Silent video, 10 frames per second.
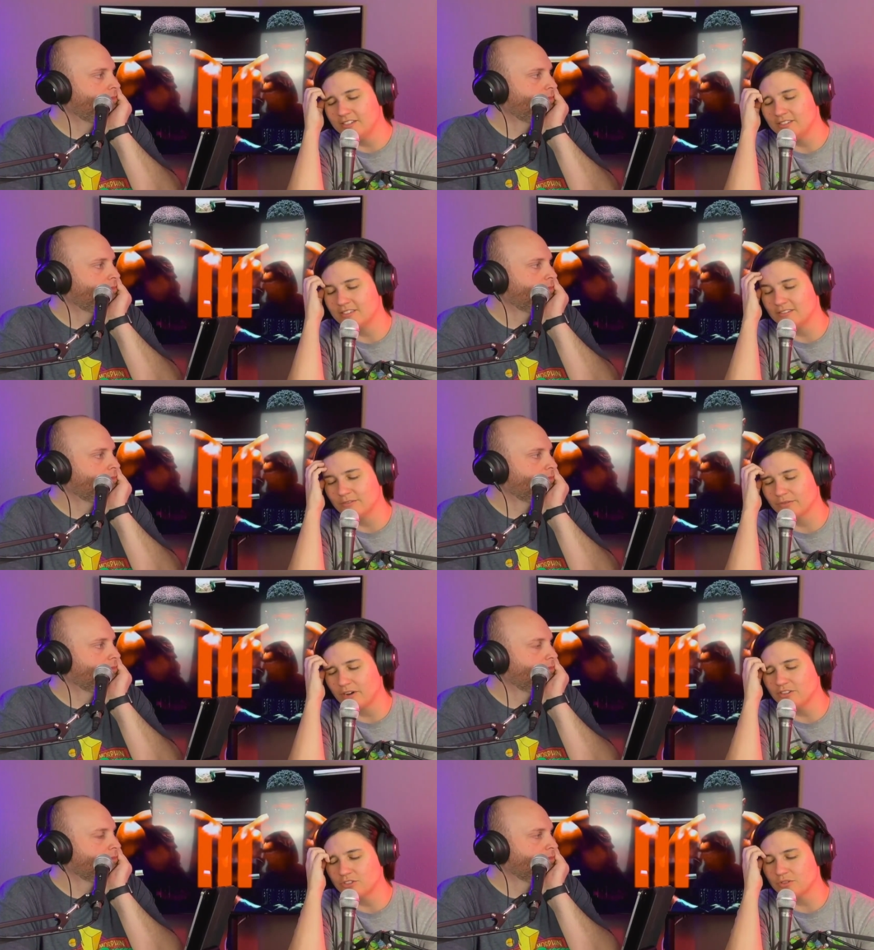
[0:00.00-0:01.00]
Speaker 1: his
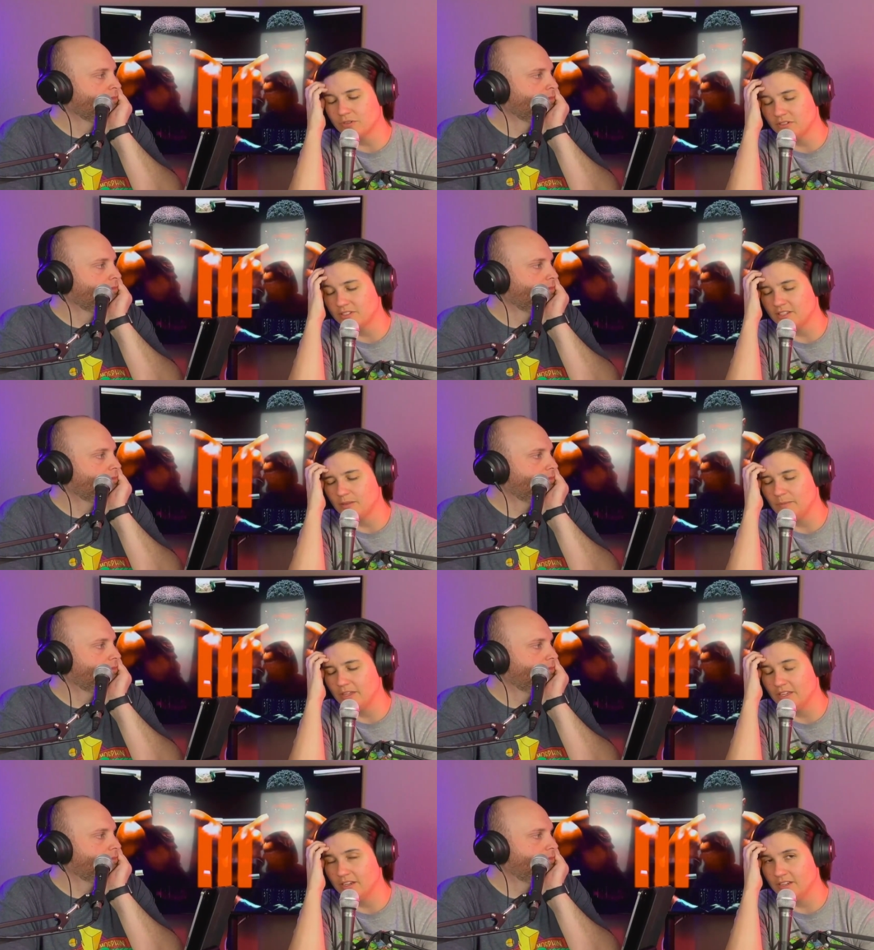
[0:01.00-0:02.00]
red shorts at the
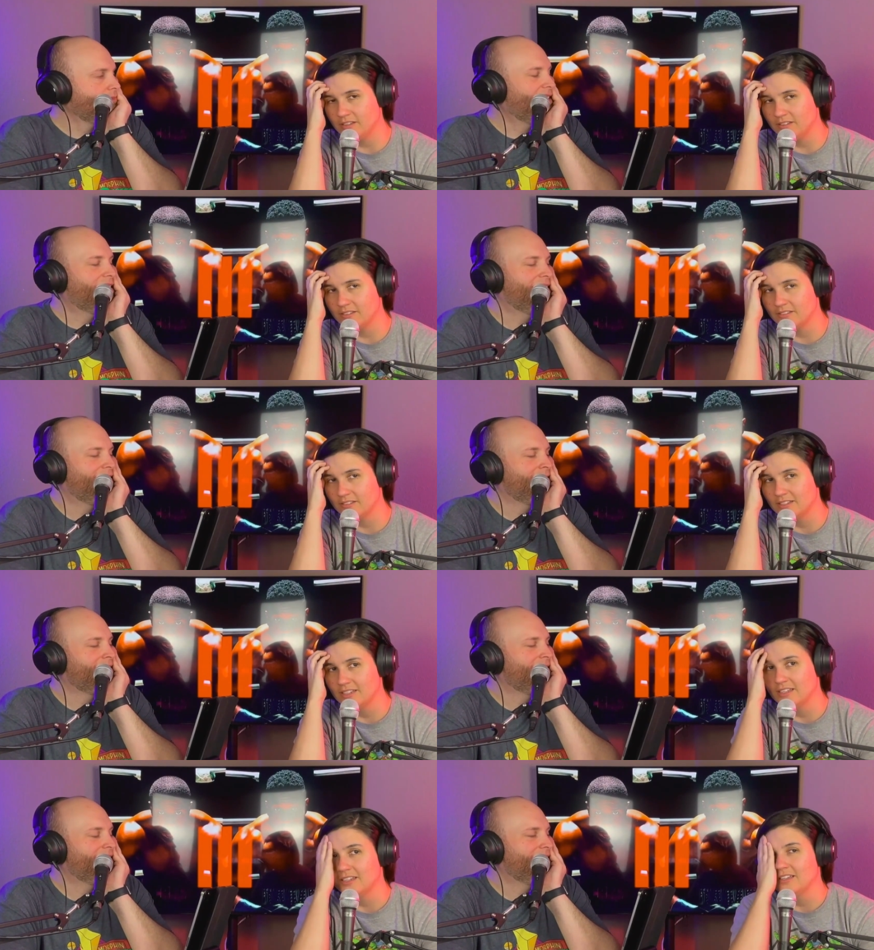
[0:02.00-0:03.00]
beginning. Oh,
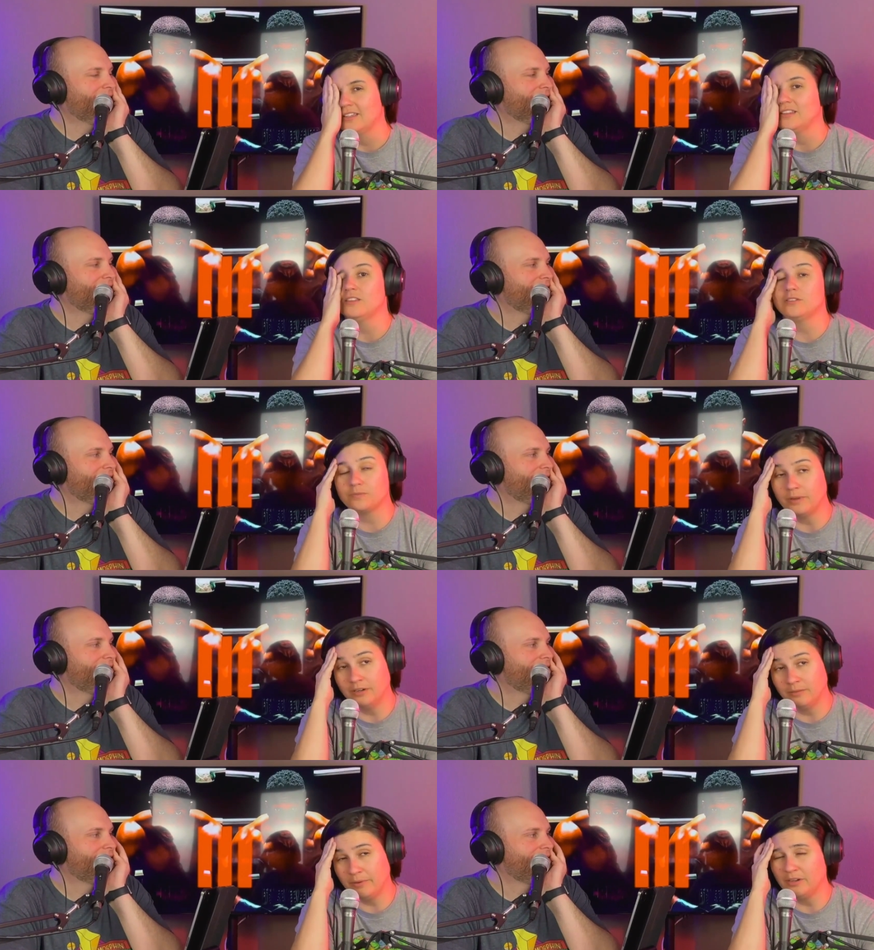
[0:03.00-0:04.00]
yeah. They're
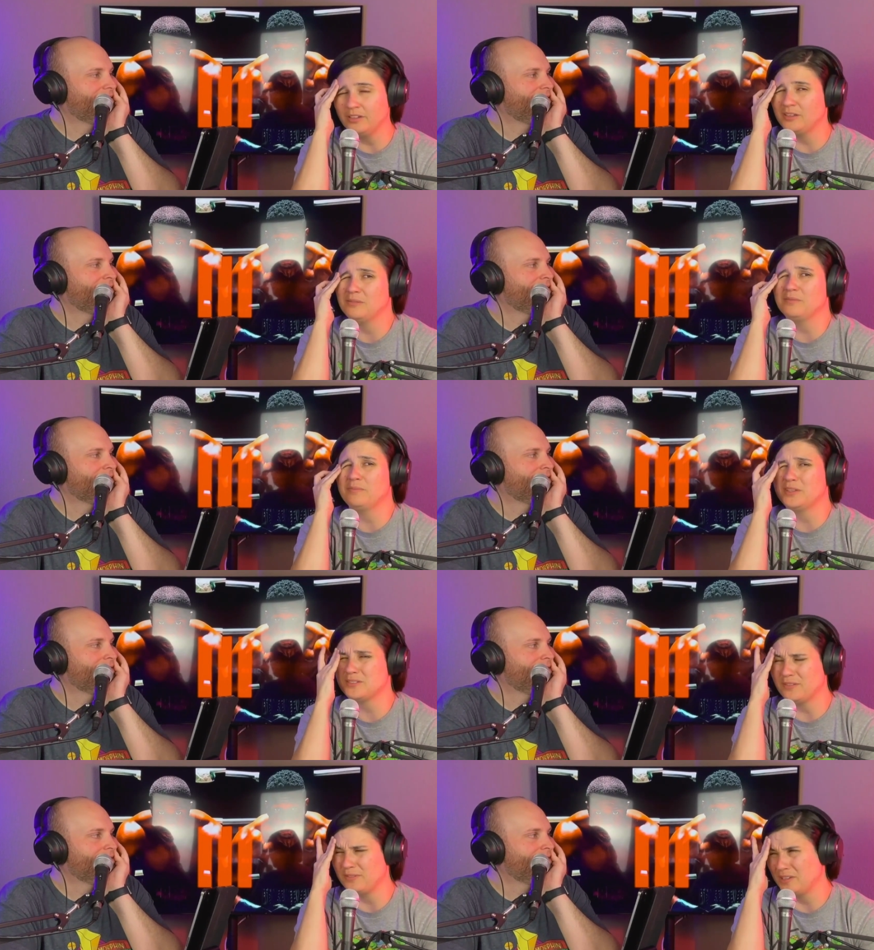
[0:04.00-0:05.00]
apparently
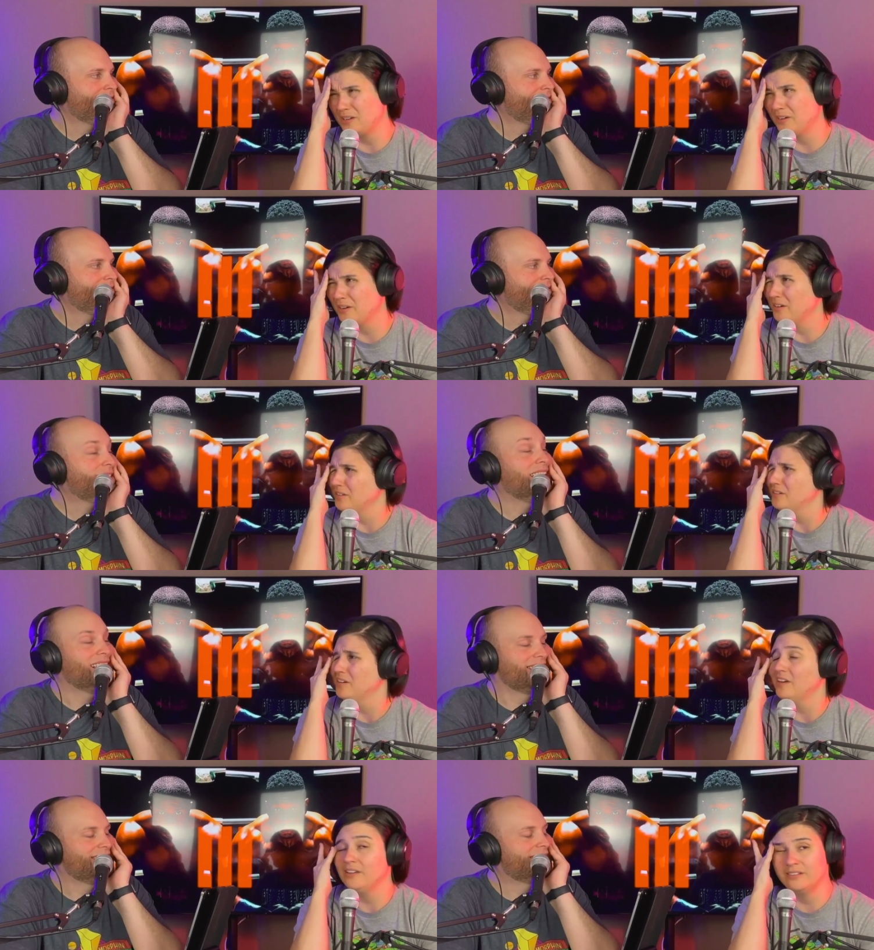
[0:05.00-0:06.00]
based off Akira.
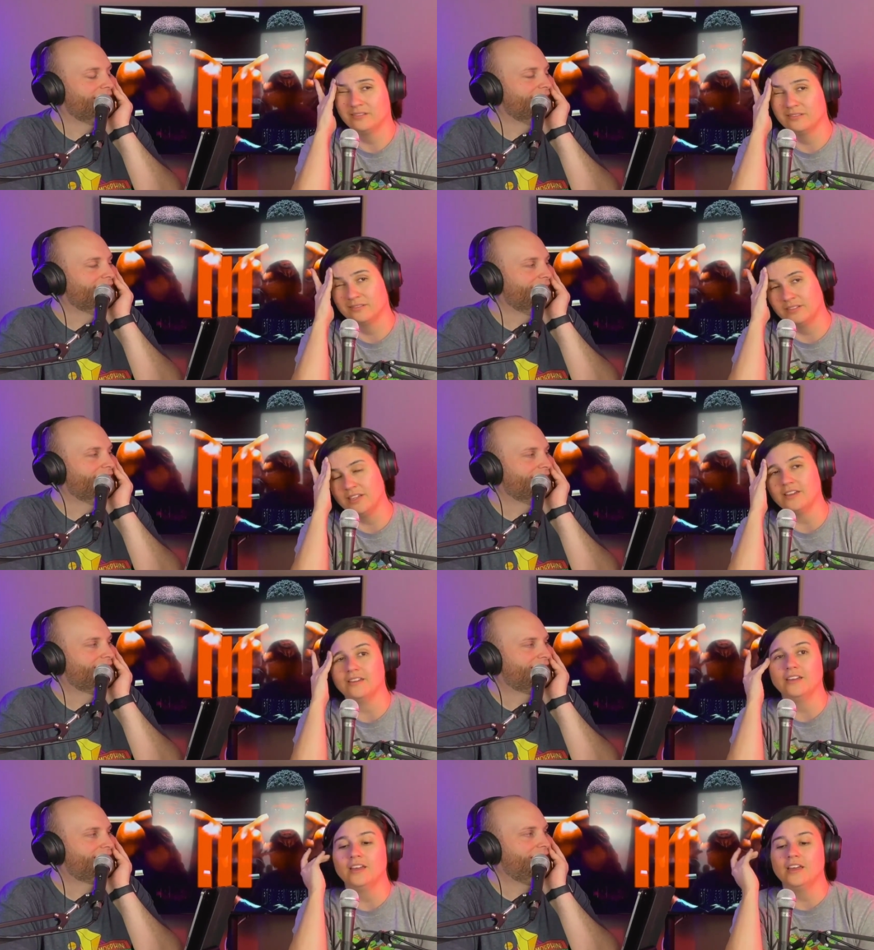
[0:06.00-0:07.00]
Speaker 2: Yeah, right? Akira. Yeah.
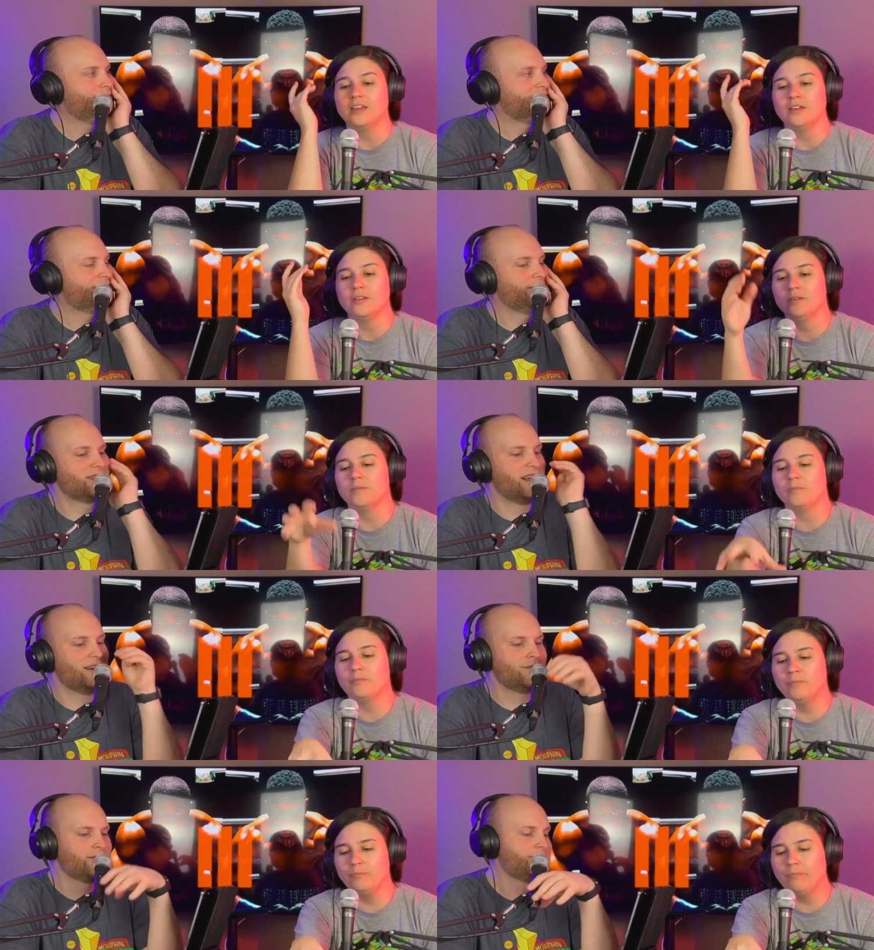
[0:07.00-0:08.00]
yeah, same same
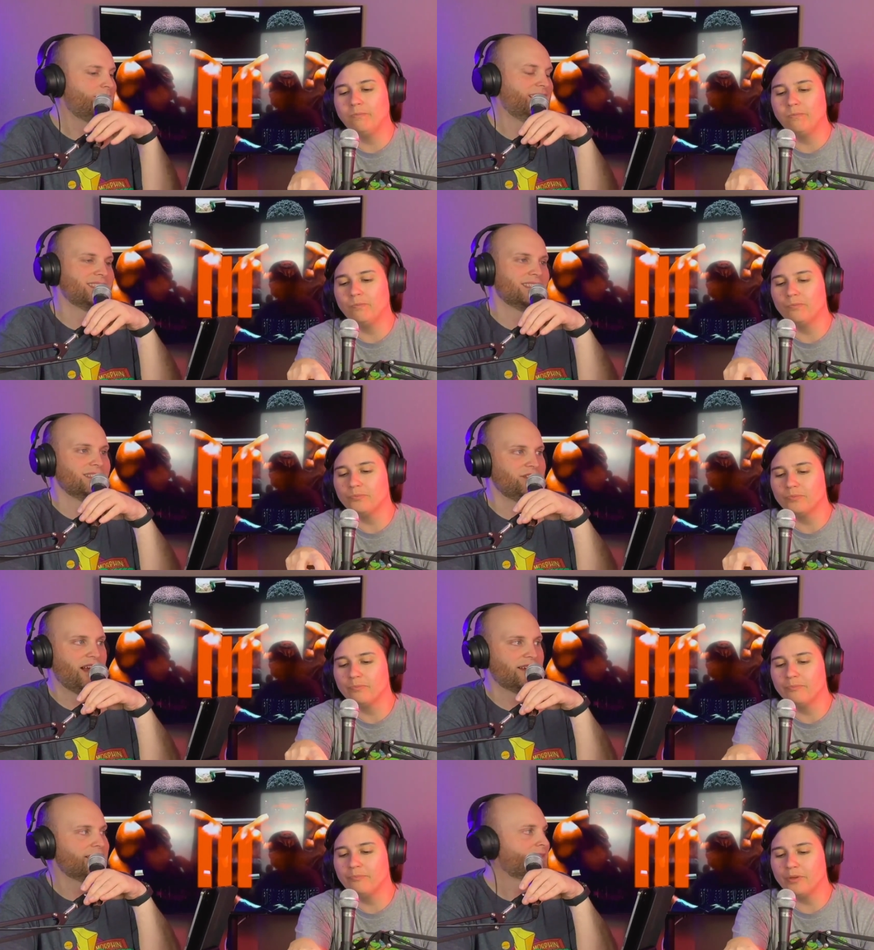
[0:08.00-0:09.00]
style as the
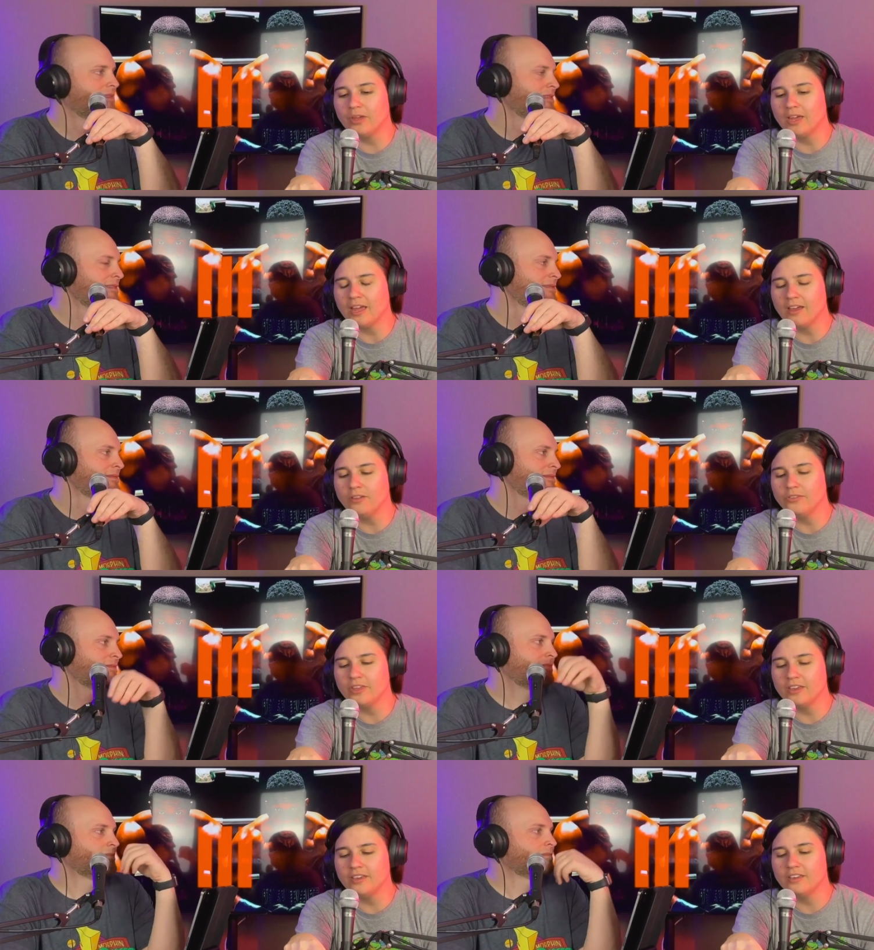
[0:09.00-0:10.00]
jacket.
Speaker 1: But how
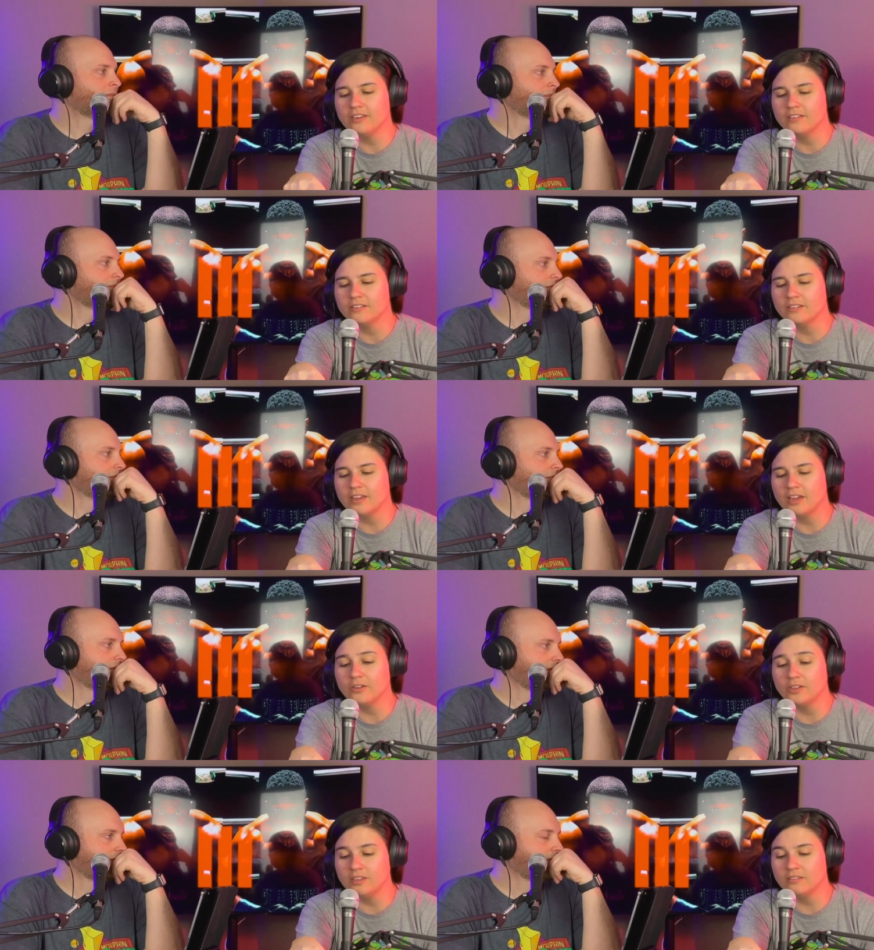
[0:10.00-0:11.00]
they
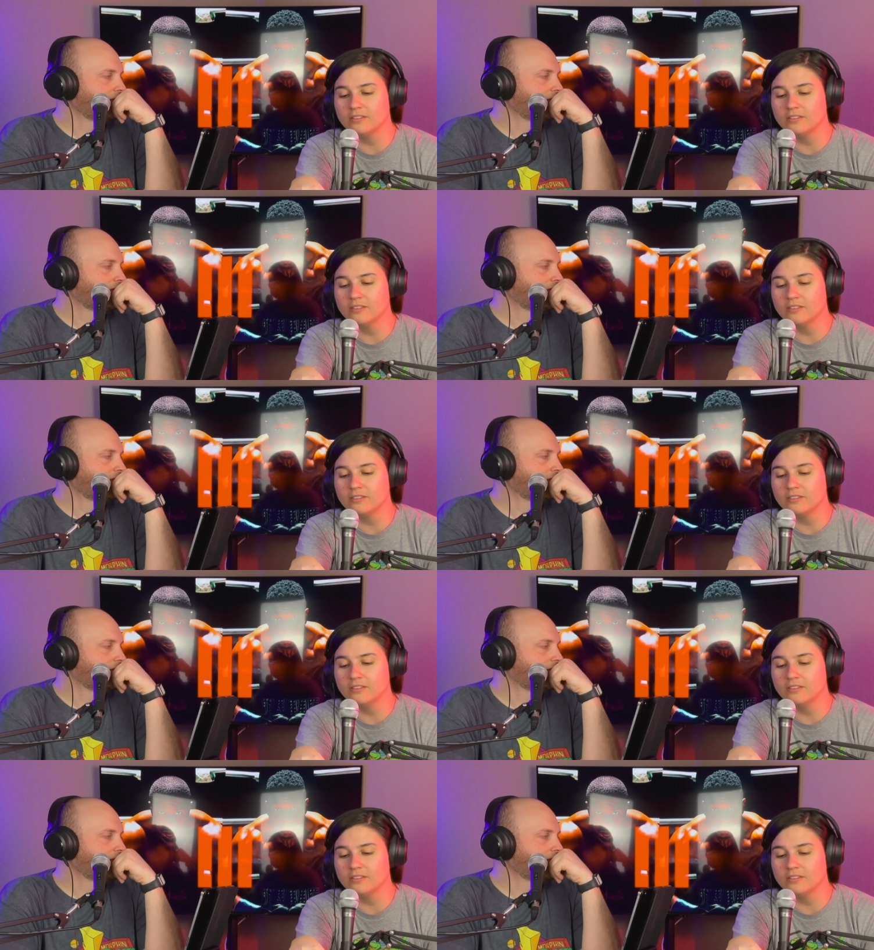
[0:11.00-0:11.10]
how he,